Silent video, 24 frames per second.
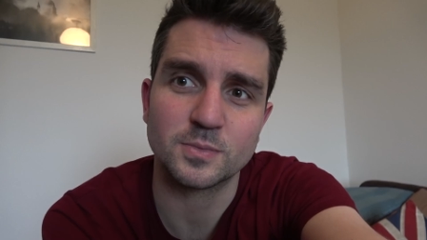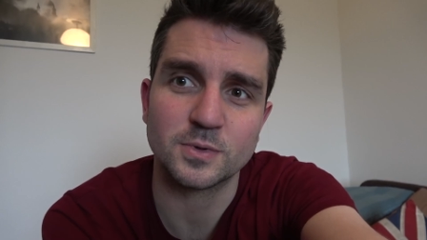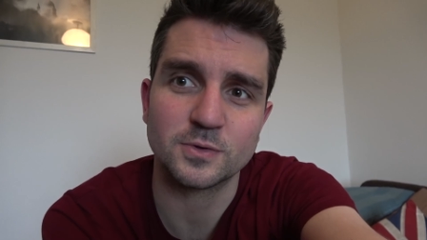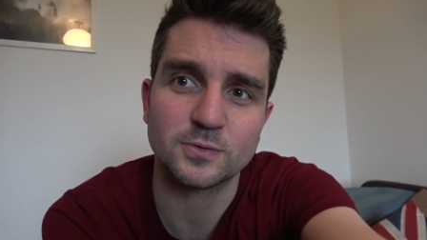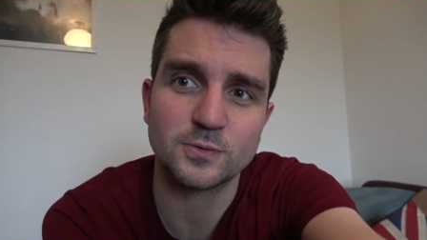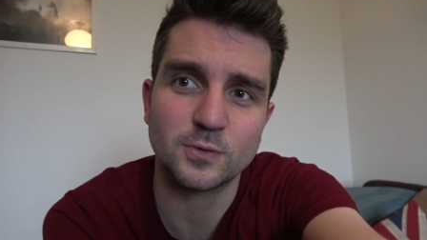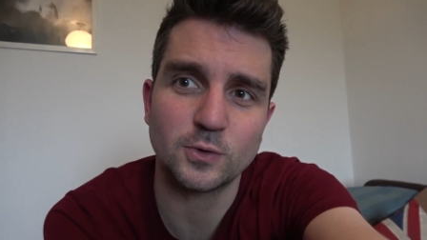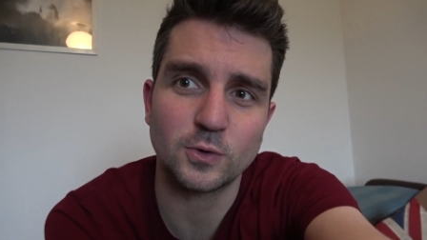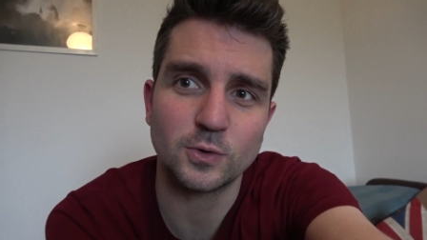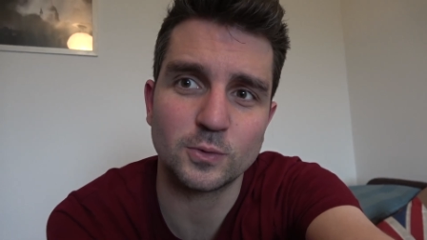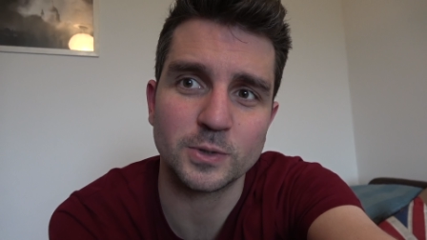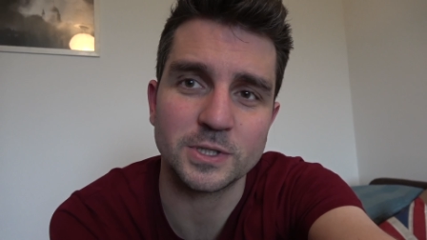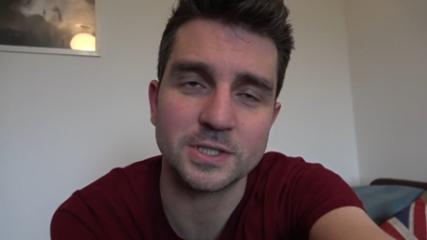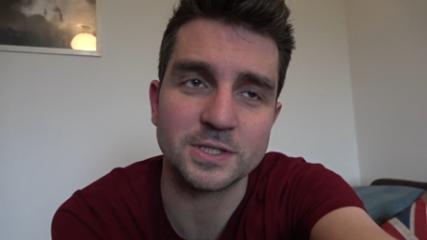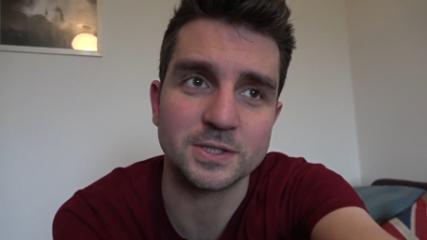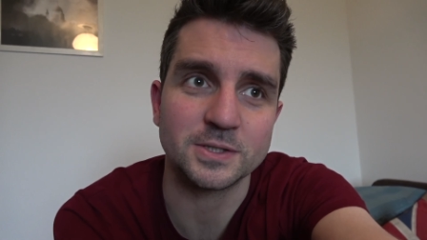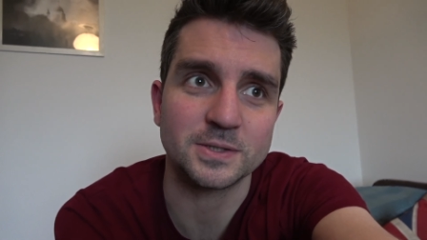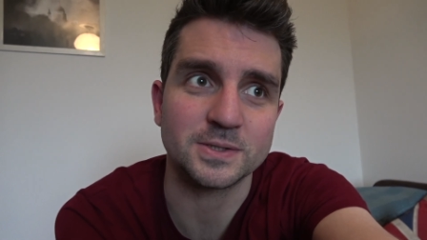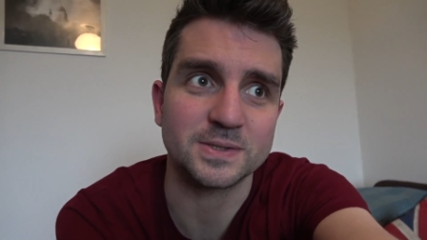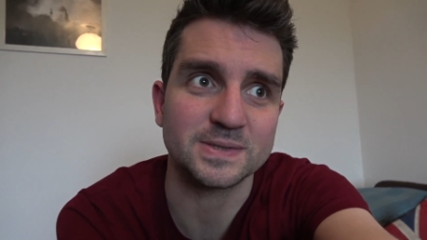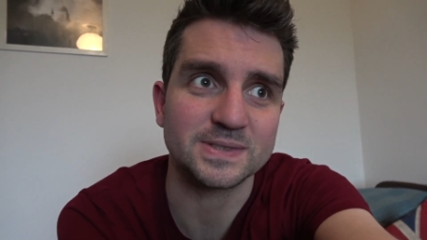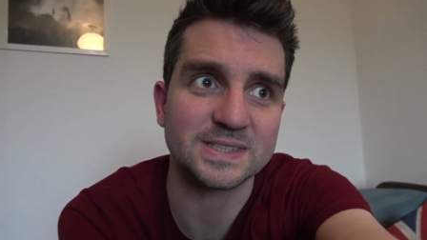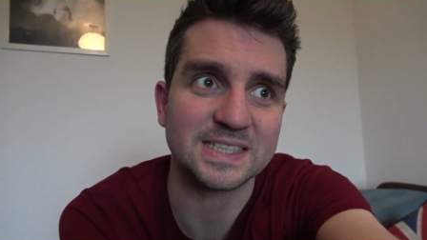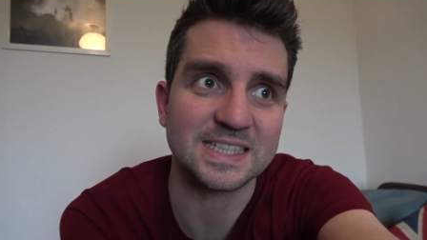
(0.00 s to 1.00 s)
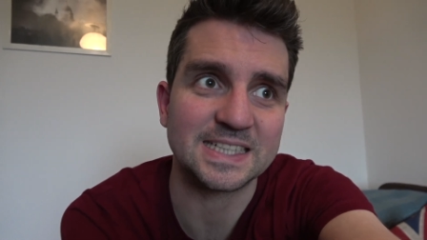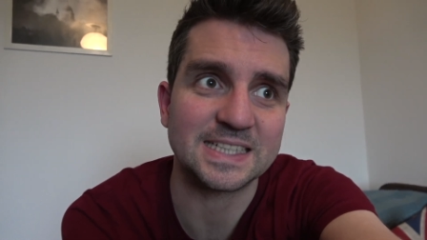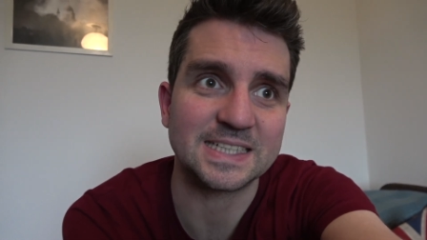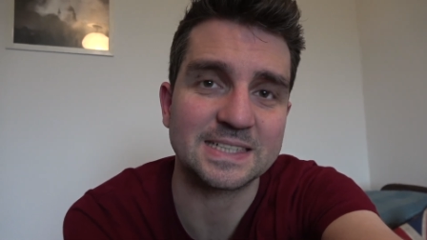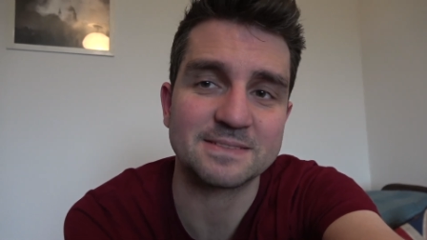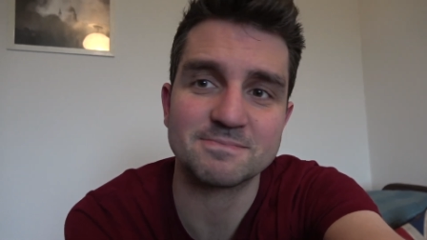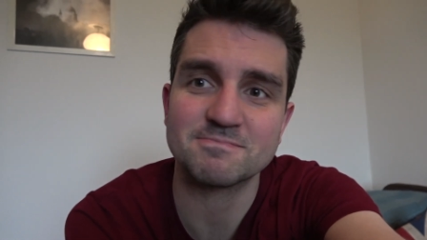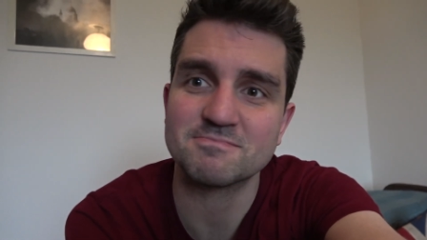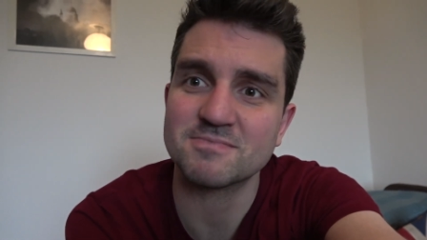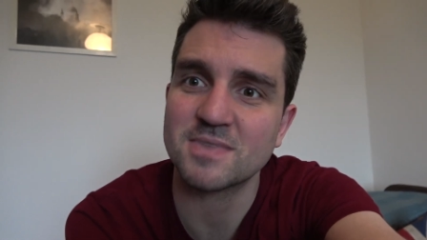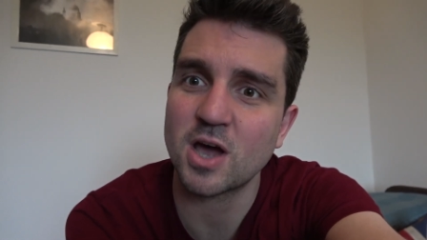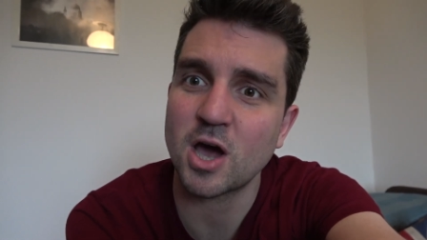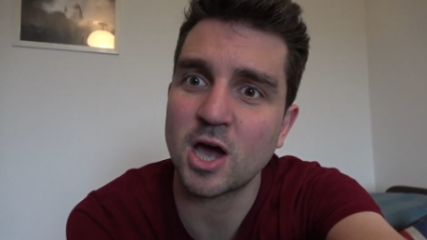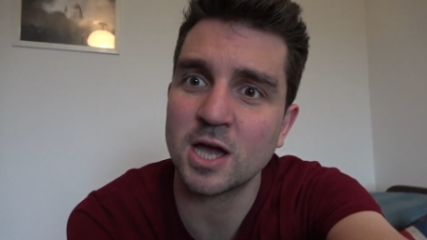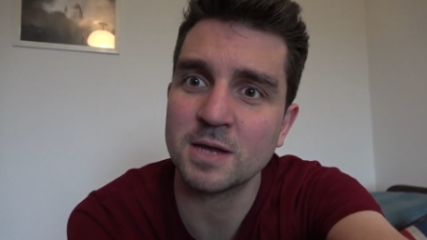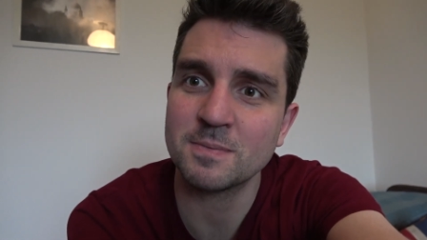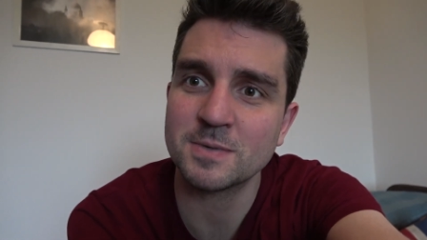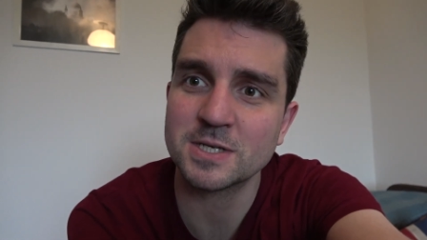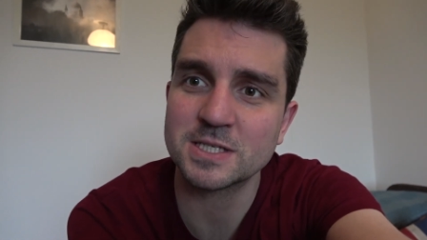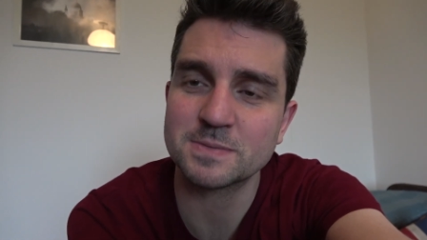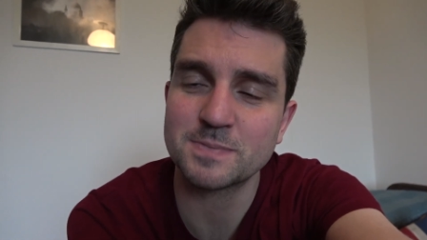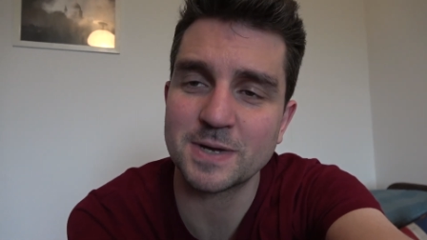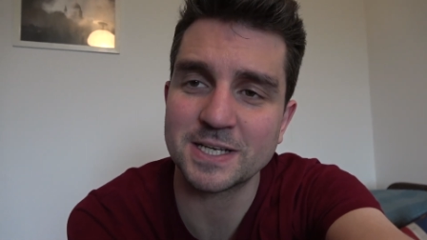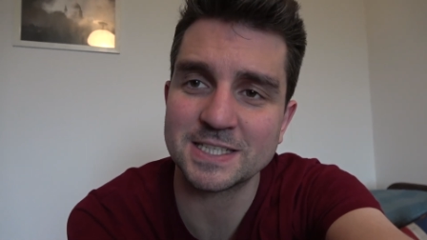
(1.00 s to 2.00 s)
Before we do, like, I'm
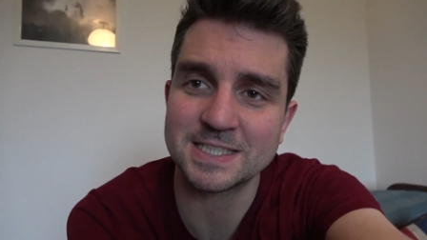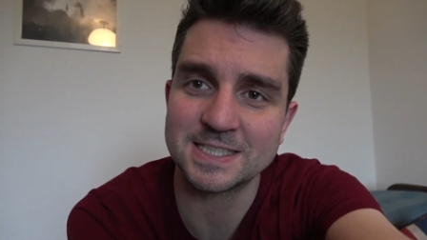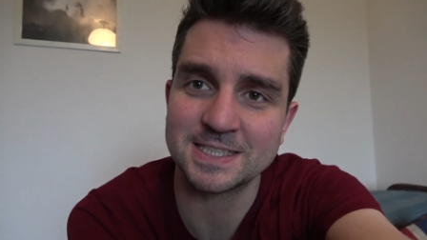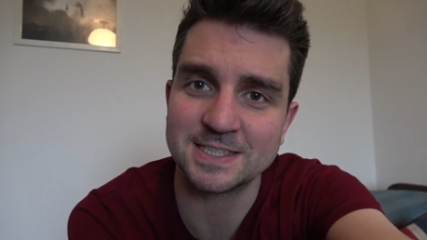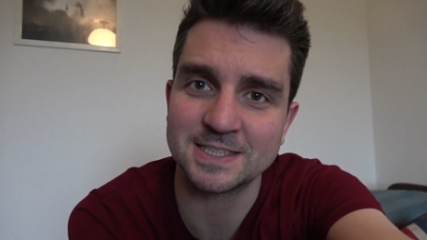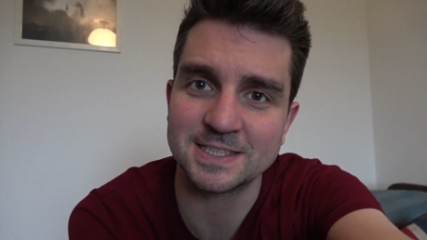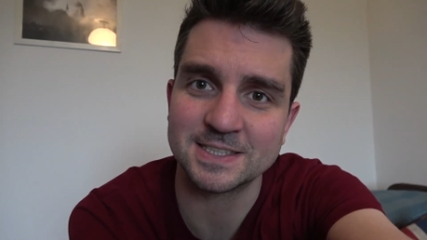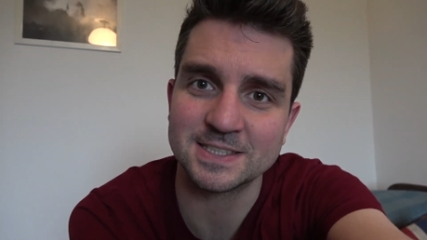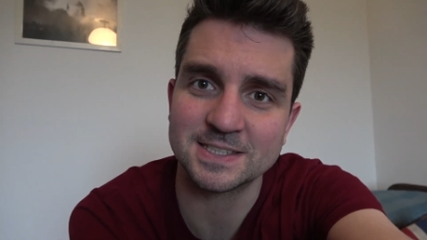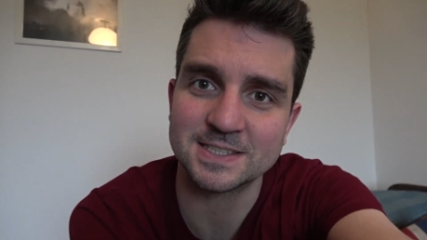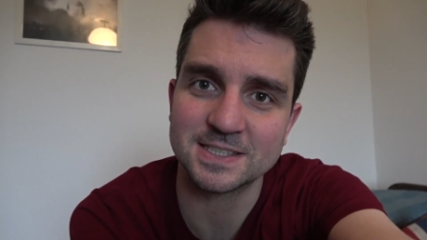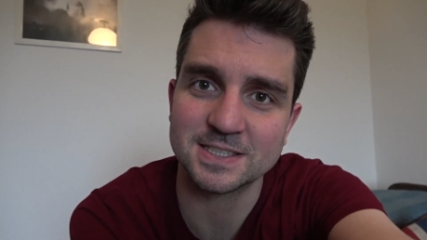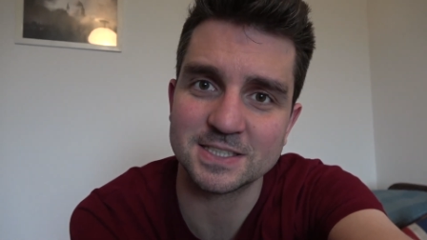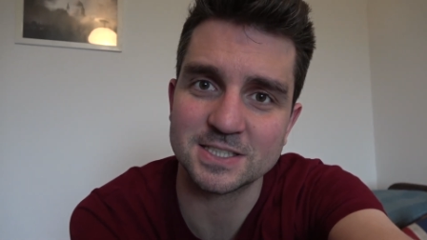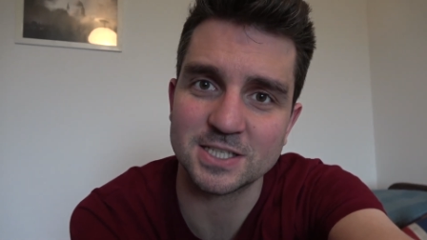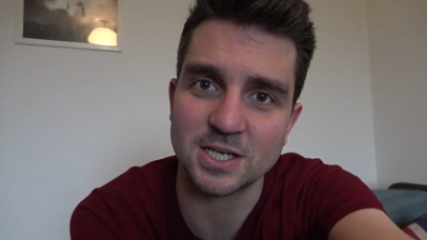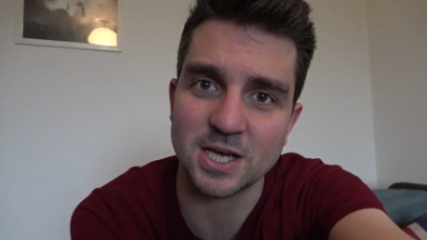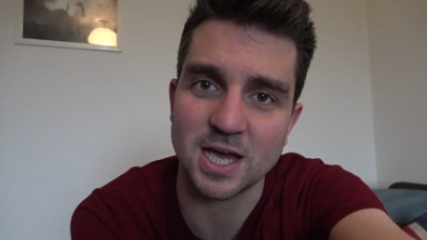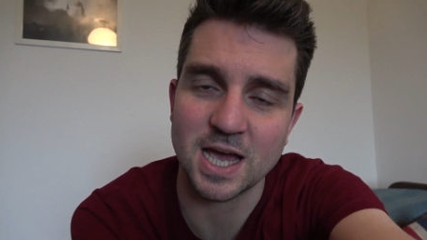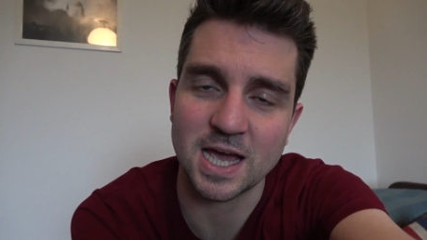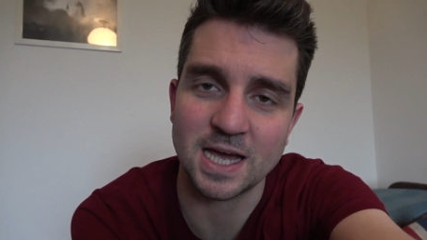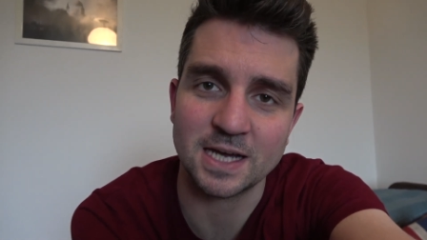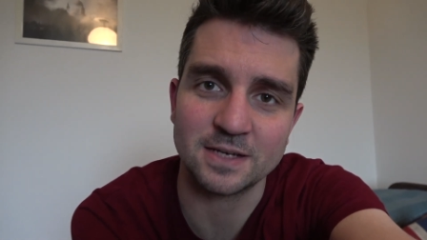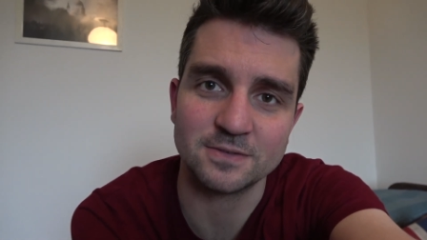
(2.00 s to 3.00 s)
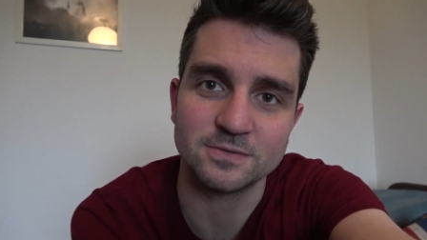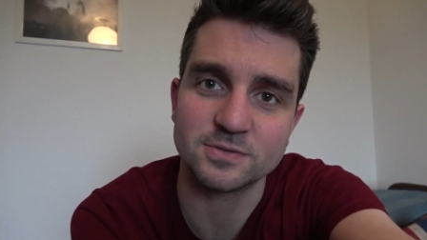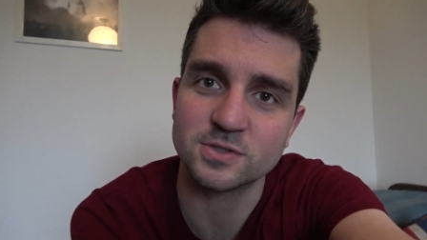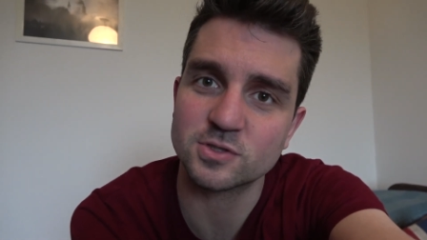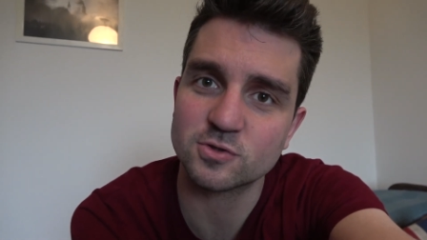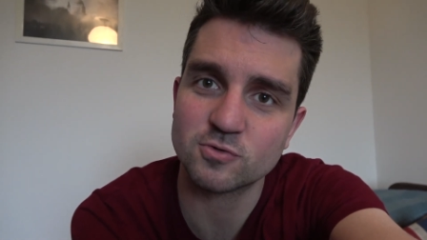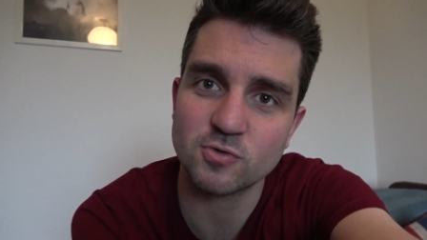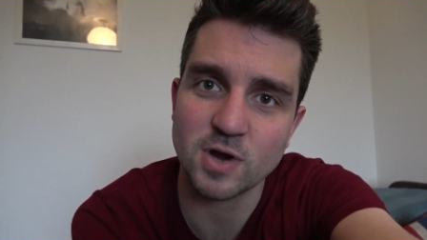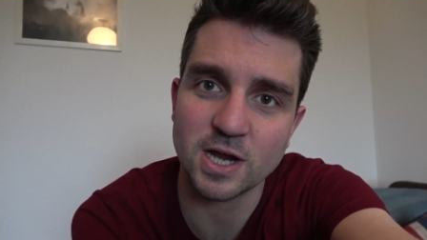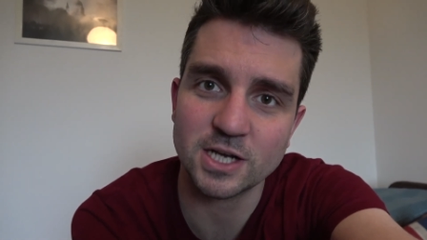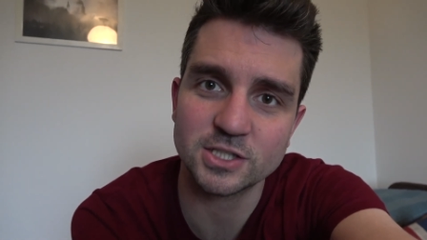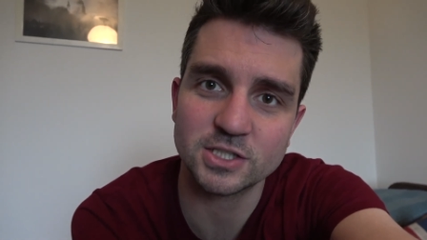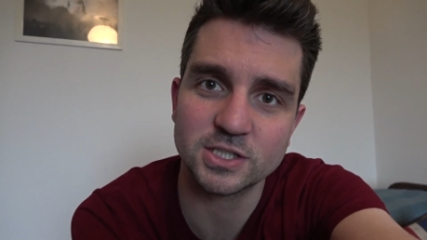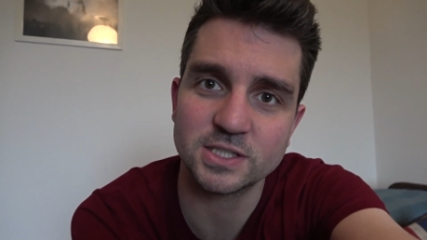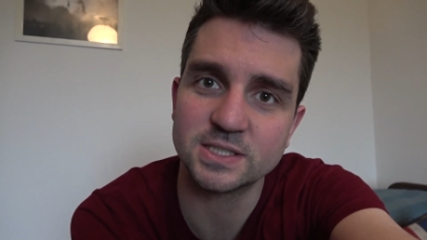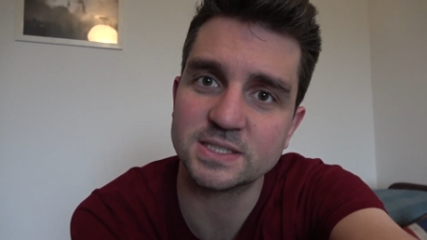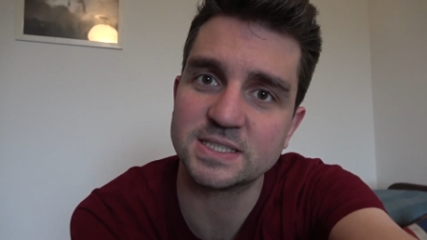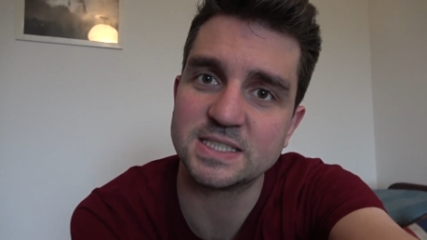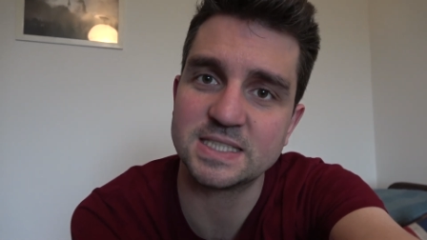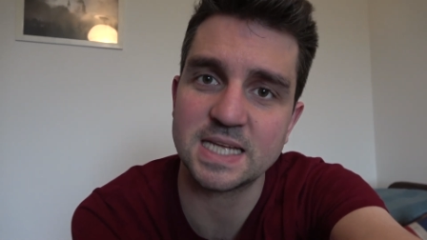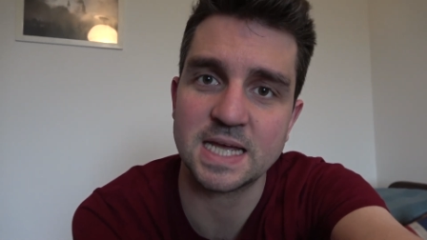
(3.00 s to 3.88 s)
expecting this to have scratches,